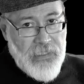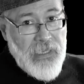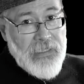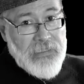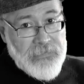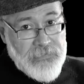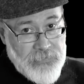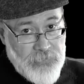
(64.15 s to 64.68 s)

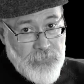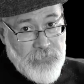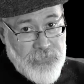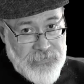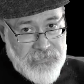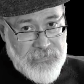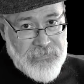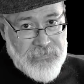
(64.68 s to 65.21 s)
and
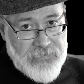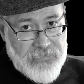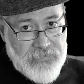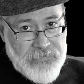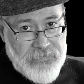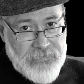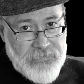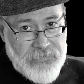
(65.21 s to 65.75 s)
sources.
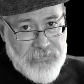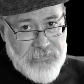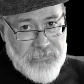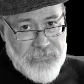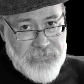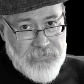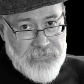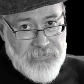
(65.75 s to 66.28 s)

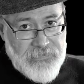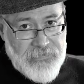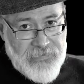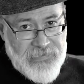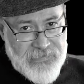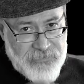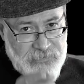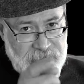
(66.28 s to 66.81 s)

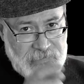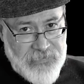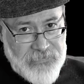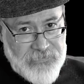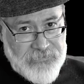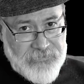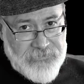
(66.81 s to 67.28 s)
Let's begin.